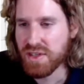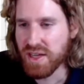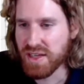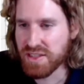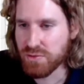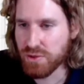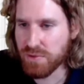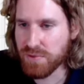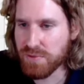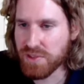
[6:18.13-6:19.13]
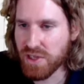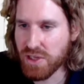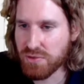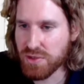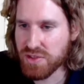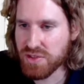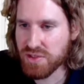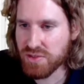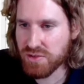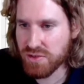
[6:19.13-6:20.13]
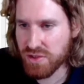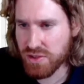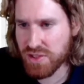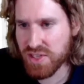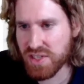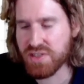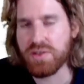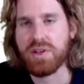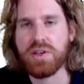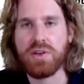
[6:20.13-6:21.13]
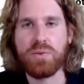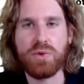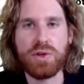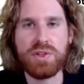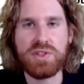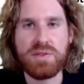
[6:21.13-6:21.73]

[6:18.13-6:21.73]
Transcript: and there were 1536 words